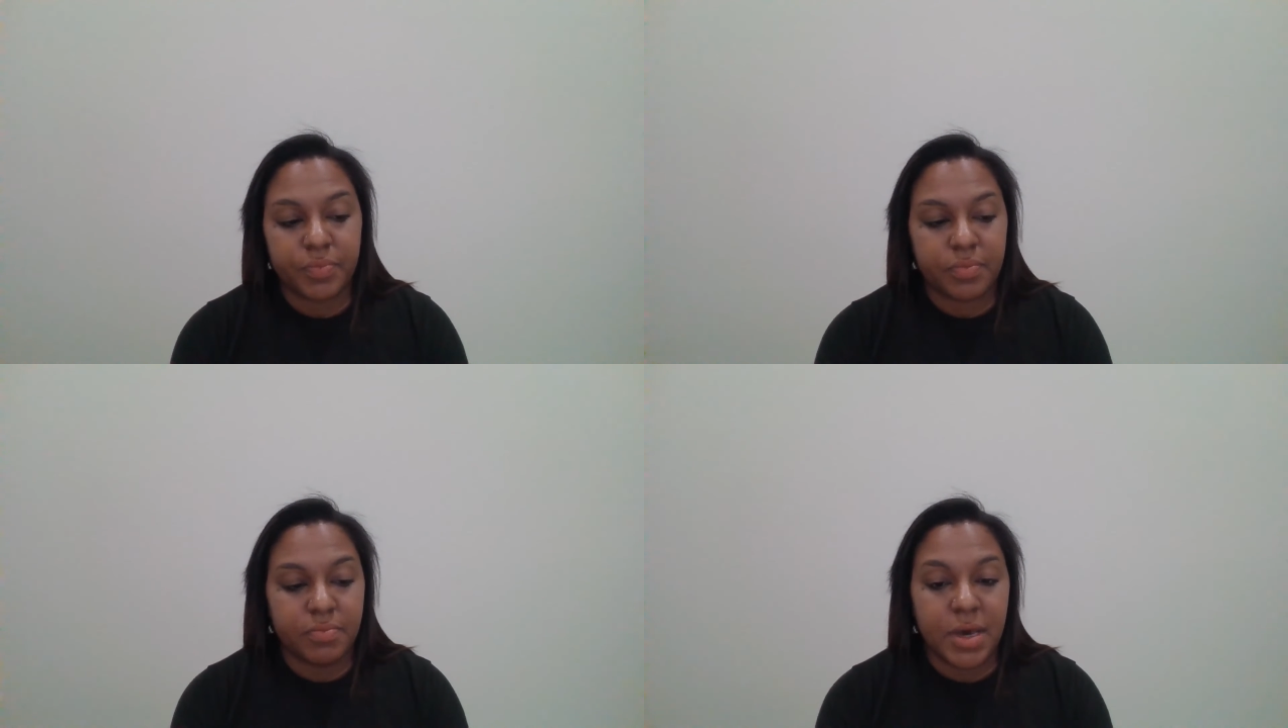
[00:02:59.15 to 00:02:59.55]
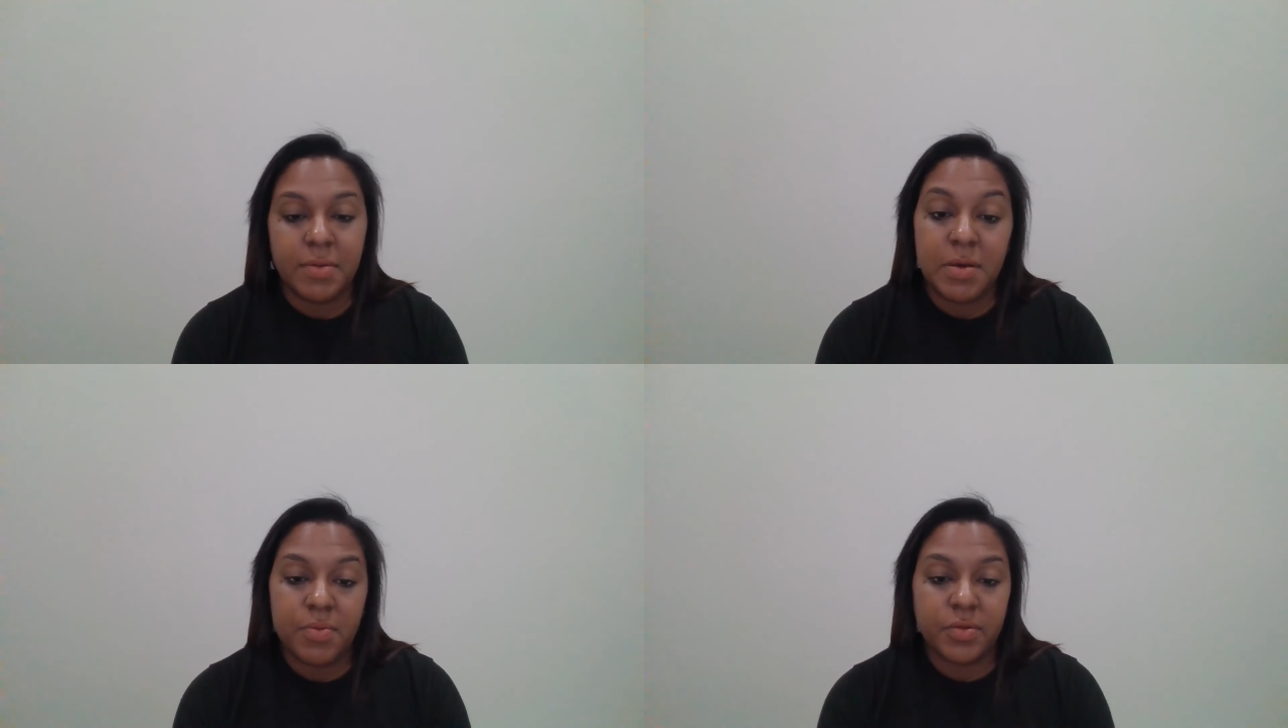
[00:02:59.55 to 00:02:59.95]
many
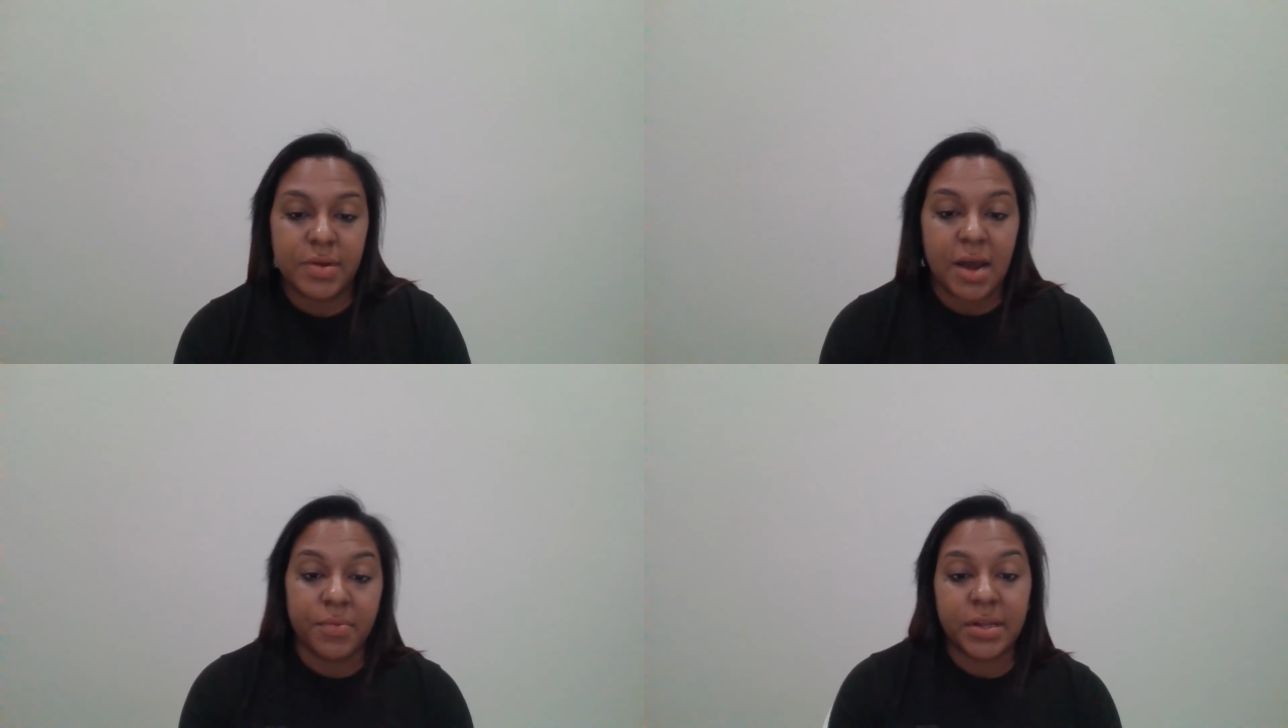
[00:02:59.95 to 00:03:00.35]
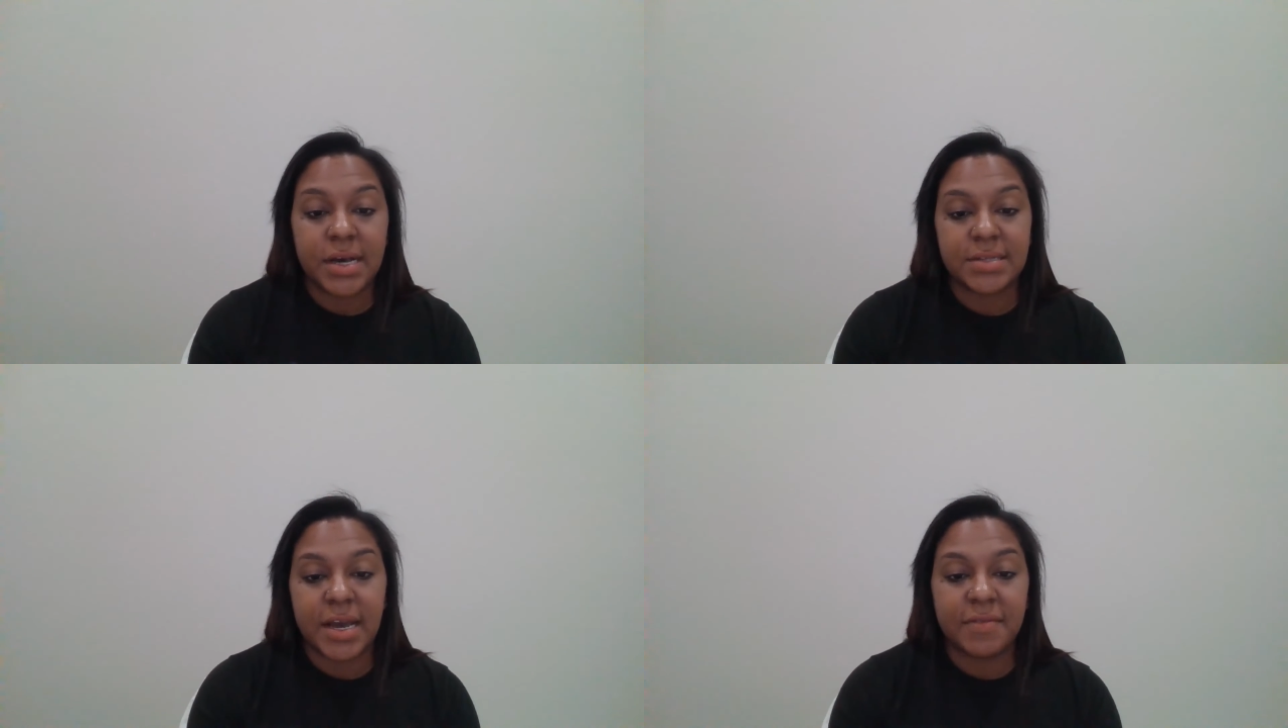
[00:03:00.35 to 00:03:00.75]
people do not
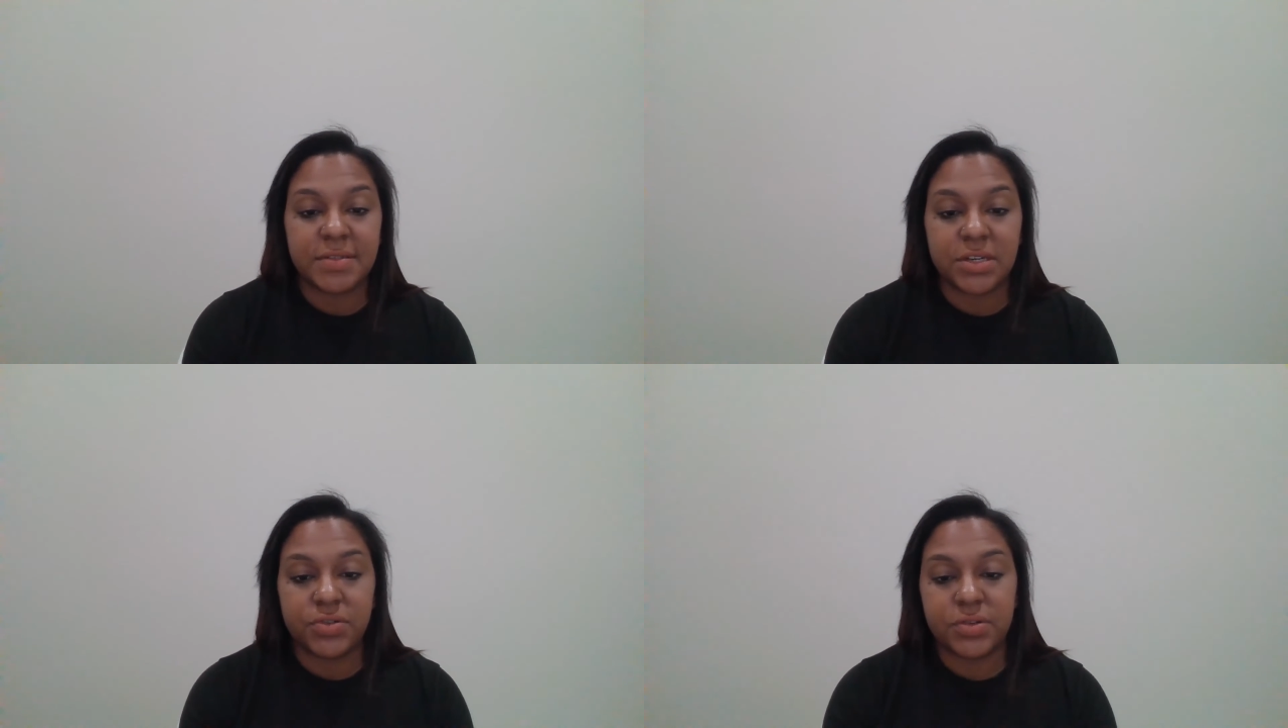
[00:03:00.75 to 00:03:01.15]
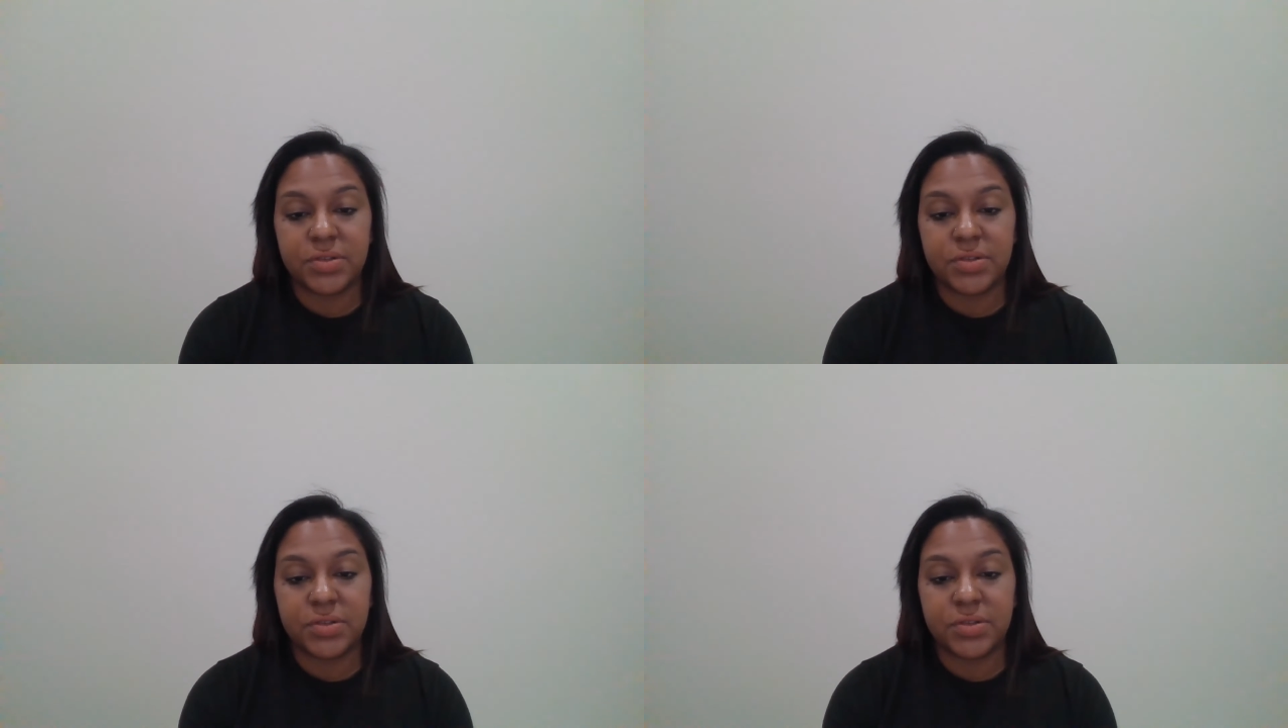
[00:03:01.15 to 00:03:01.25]
realize they have seizures,